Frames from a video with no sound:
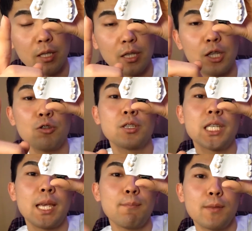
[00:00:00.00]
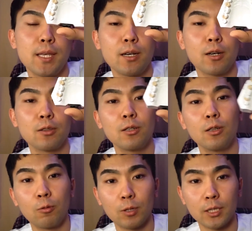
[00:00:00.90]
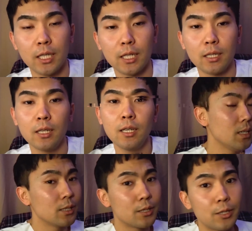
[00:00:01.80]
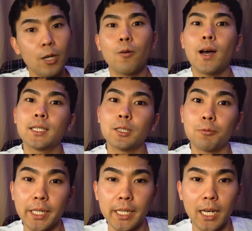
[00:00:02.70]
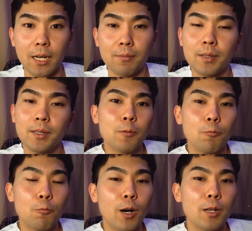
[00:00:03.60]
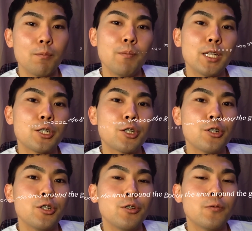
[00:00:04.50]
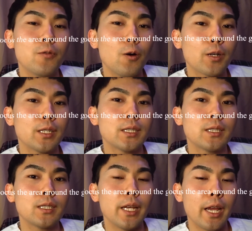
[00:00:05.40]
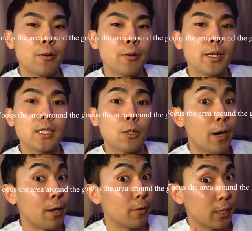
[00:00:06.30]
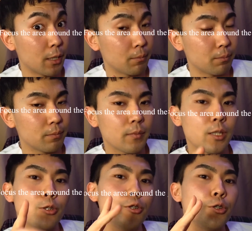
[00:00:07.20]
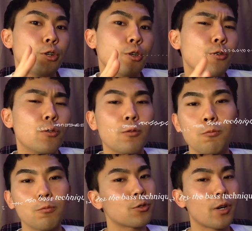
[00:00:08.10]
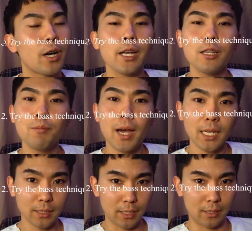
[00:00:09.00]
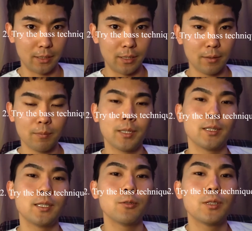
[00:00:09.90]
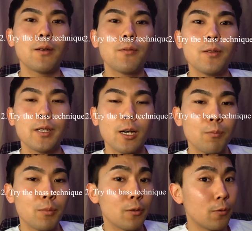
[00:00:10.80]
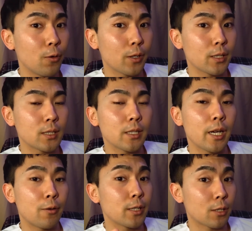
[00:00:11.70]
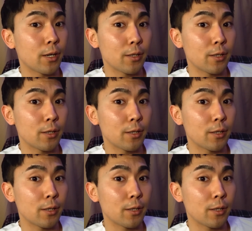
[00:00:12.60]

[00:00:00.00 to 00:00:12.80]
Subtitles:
then do the same thing on the lower side. So as a recap, 1, make sure you focus the areas around the gum. 2, try the Bass technique because it will definitely help you focus the areas around the